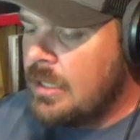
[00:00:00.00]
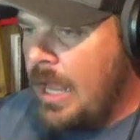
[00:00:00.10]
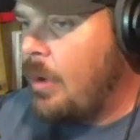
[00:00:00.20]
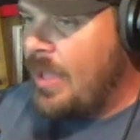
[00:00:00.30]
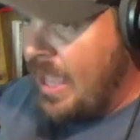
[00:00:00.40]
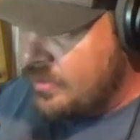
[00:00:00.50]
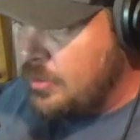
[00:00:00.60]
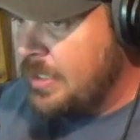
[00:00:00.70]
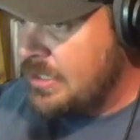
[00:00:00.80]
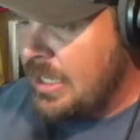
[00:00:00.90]
Now we have
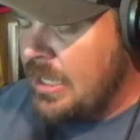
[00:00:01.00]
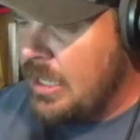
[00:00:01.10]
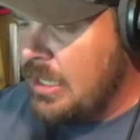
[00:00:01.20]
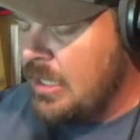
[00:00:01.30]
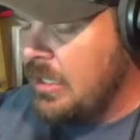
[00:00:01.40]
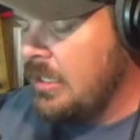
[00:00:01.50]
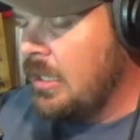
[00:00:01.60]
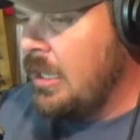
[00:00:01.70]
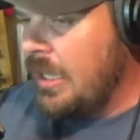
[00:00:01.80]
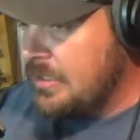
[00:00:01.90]
some
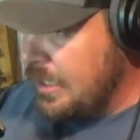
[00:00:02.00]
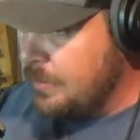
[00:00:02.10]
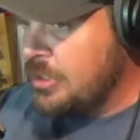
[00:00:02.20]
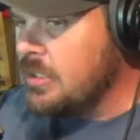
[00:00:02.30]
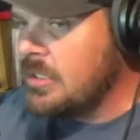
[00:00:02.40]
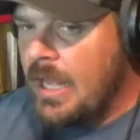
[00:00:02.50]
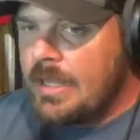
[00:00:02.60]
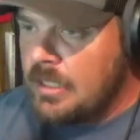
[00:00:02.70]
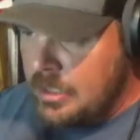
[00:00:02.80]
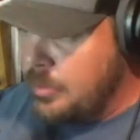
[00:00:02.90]
exemptions, like
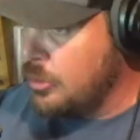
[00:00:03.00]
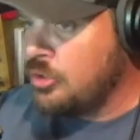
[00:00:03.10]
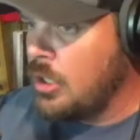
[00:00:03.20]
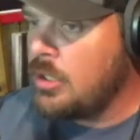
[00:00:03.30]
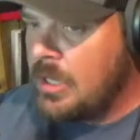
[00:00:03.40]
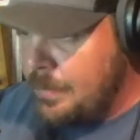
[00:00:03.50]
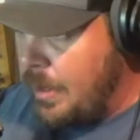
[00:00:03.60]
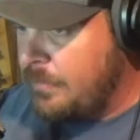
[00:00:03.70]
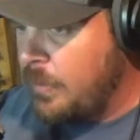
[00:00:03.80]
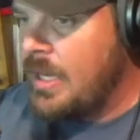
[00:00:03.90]
the liberal trucker, that
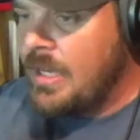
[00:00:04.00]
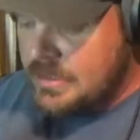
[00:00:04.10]
my friend,